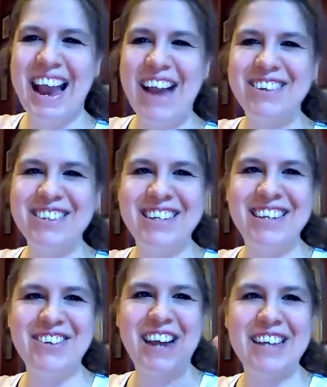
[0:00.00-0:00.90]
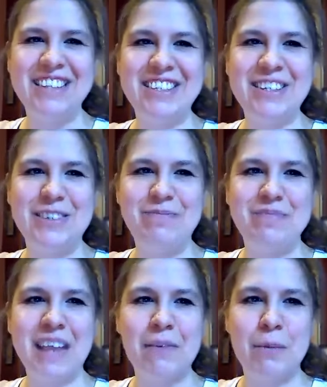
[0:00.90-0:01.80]
I will see you guys soon.
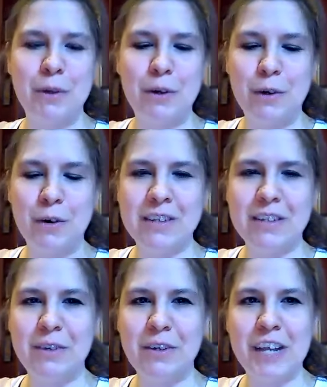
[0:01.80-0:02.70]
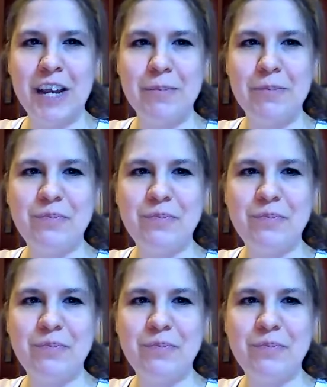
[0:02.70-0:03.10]
Have a beautiful rest of your day.